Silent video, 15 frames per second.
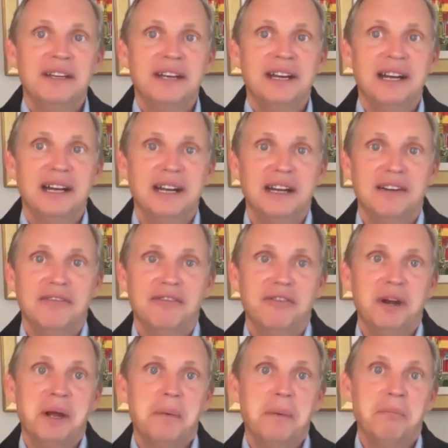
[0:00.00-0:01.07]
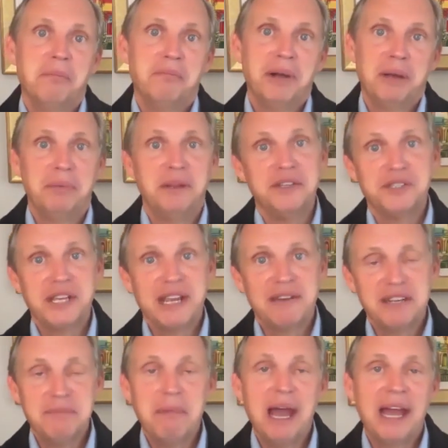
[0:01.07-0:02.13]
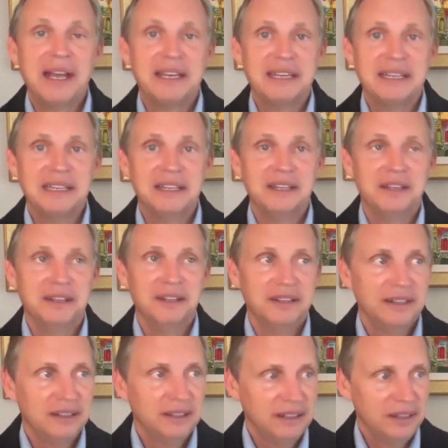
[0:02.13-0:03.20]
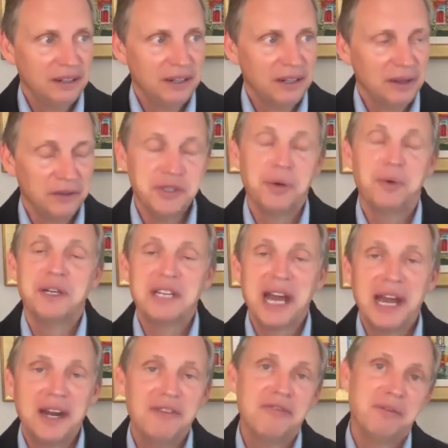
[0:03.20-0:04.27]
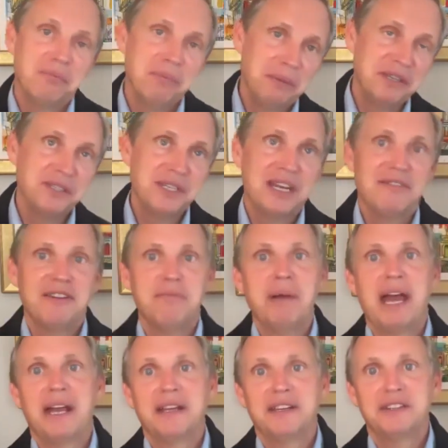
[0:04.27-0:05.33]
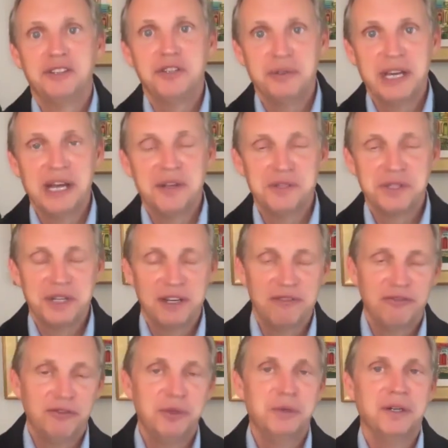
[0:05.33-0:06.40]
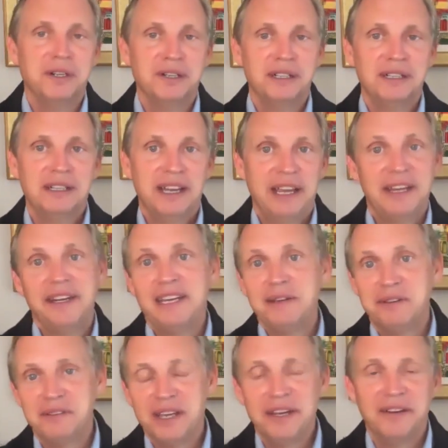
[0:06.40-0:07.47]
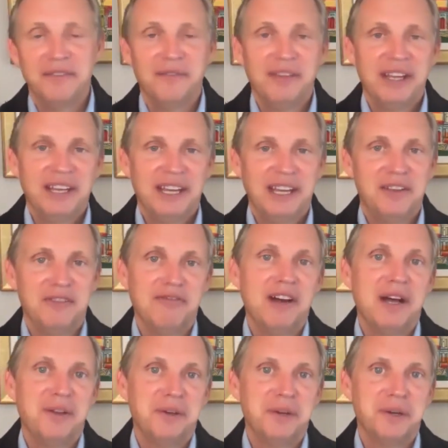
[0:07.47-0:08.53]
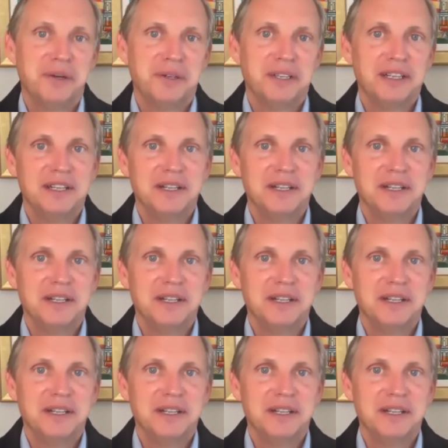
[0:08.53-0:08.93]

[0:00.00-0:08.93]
from public safety back in retired from public safety back in 2004, and the father,